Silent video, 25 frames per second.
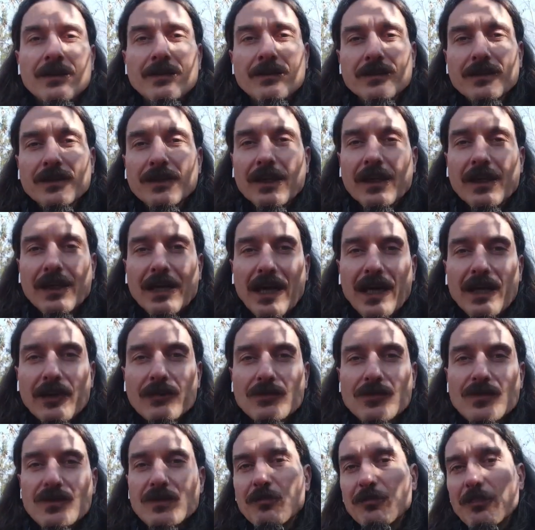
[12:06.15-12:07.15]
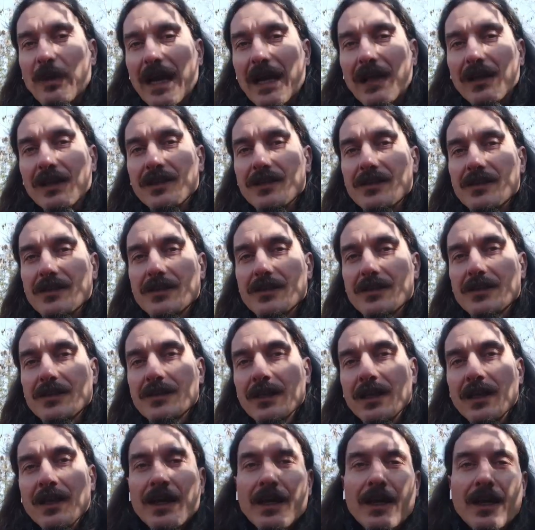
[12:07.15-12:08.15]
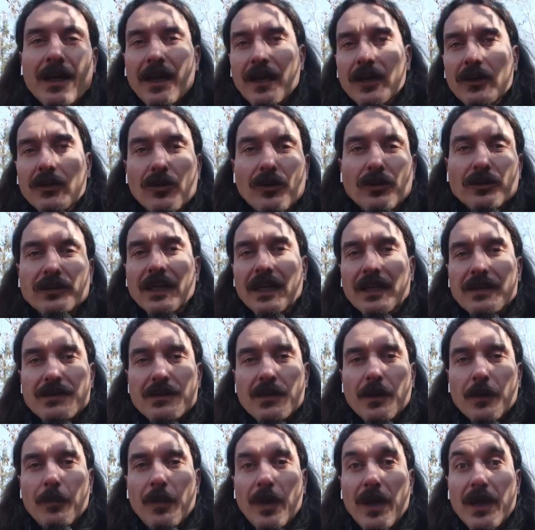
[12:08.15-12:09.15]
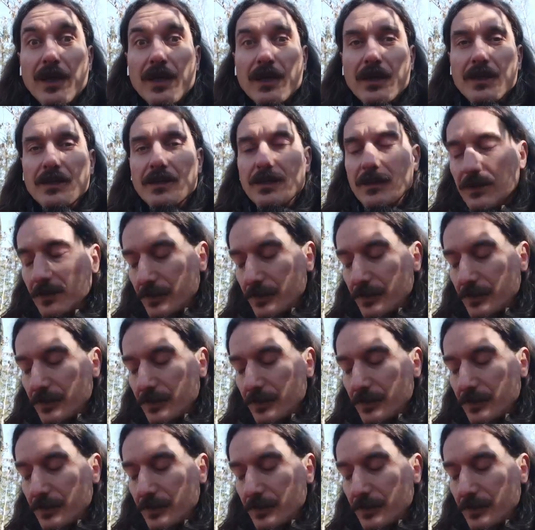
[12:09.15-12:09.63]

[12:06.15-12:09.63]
the accounts balance and all debts are paid.